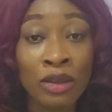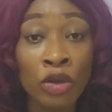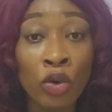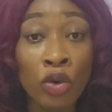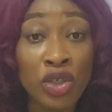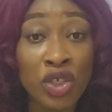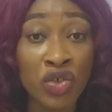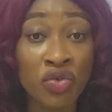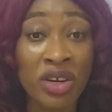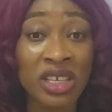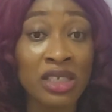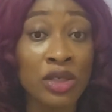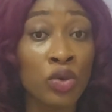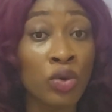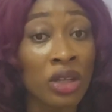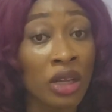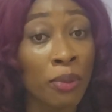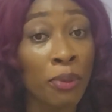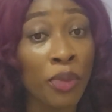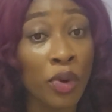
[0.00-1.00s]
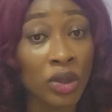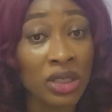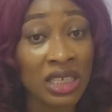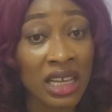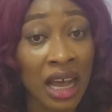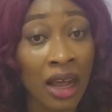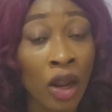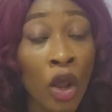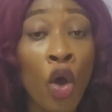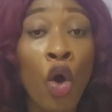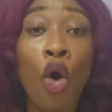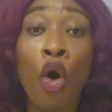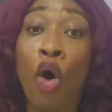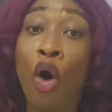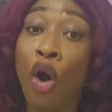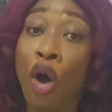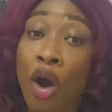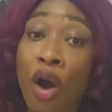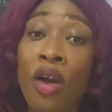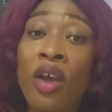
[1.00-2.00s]
go straight to the portal,
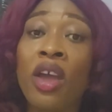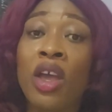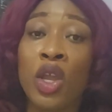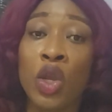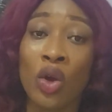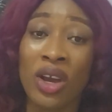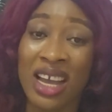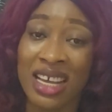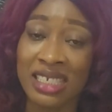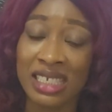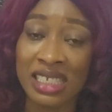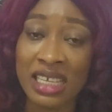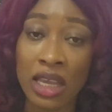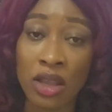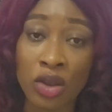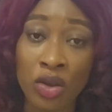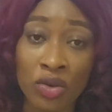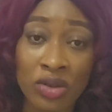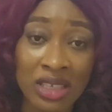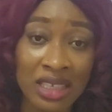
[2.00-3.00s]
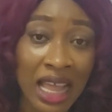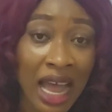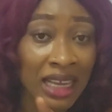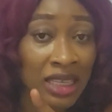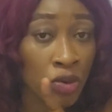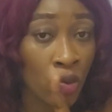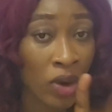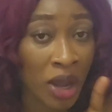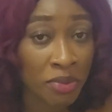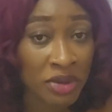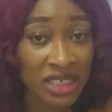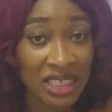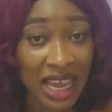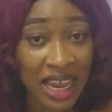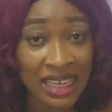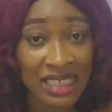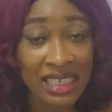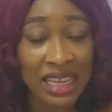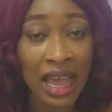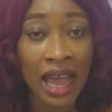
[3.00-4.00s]
or you can still use that
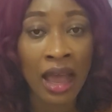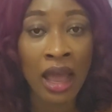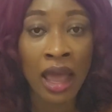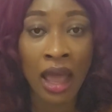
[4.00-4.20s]
website.